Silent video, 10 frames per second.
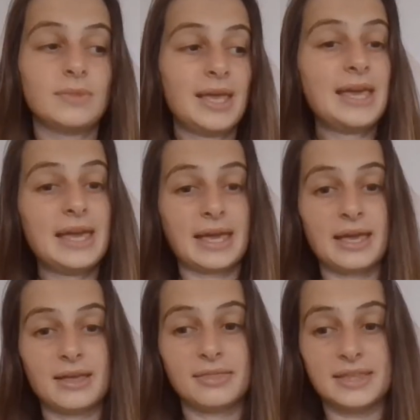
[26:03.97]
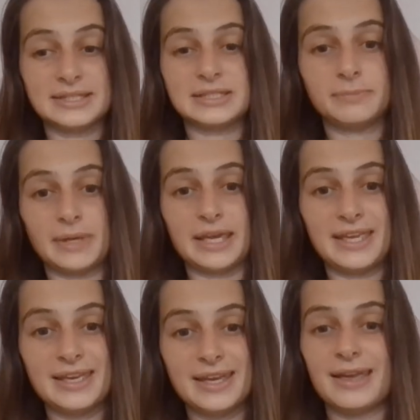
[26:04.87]
A, this is
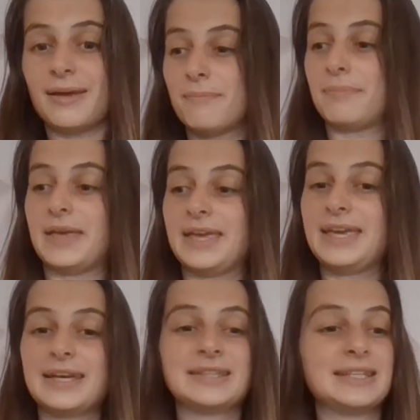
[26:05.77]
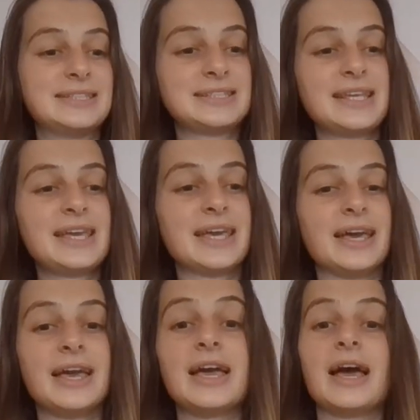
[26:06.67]
B, and B, this is A.
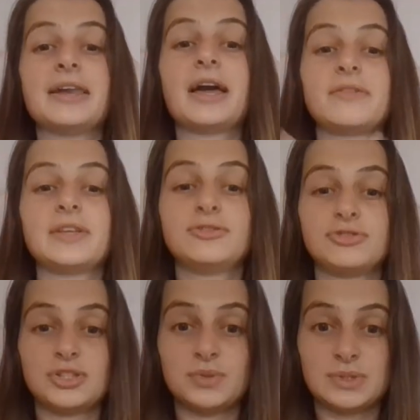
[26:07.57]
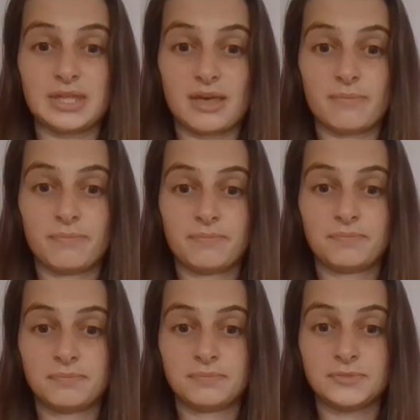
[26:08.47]
And I've introduced them
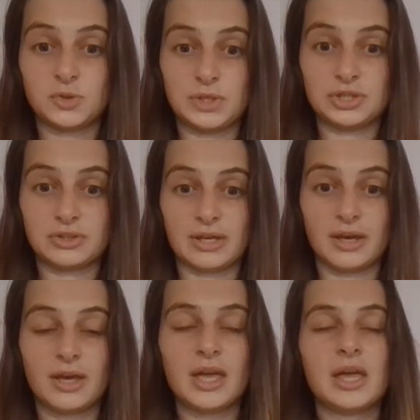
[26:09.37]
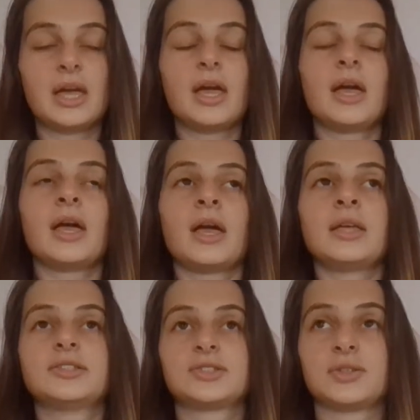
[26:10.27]
to each other.
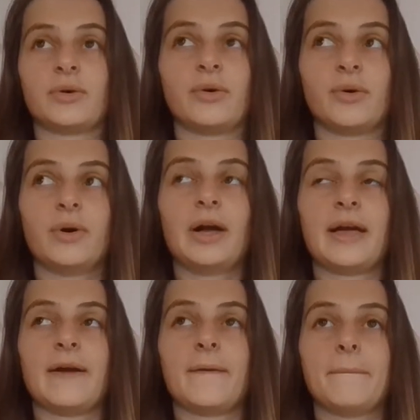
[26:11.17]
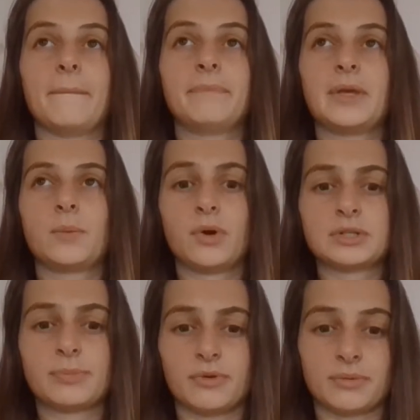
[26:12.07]
So it works
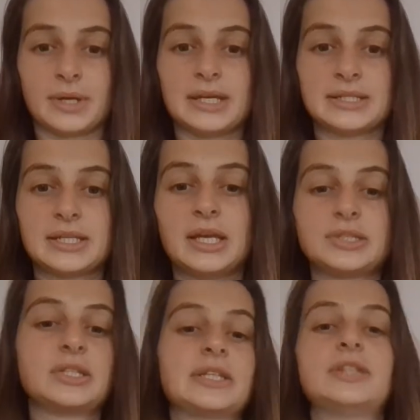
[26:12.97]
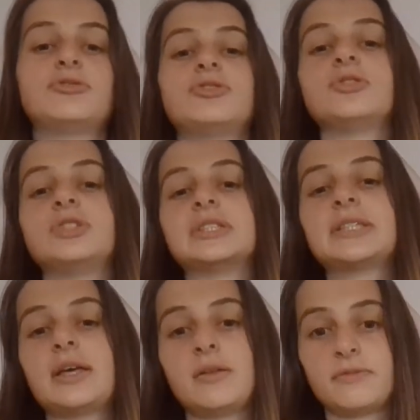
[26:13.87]
both ways. So you can introduce
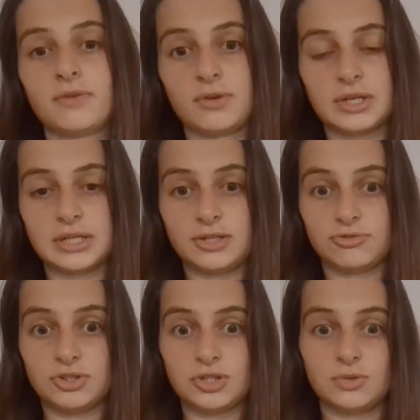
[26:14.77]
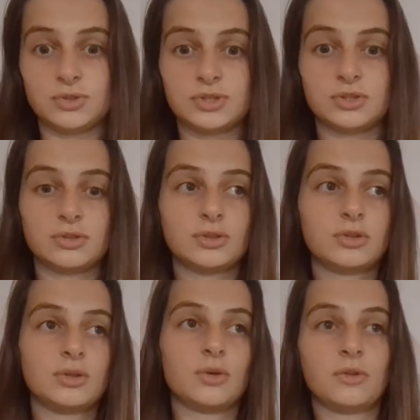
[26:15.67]
yourself, or you can introduce
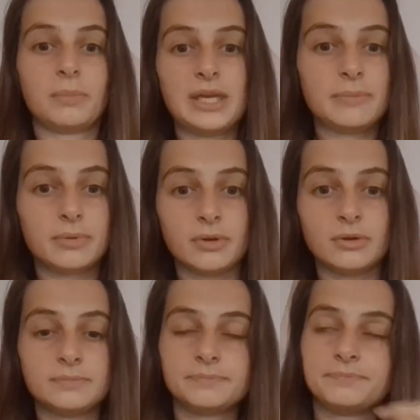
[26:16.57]
other people.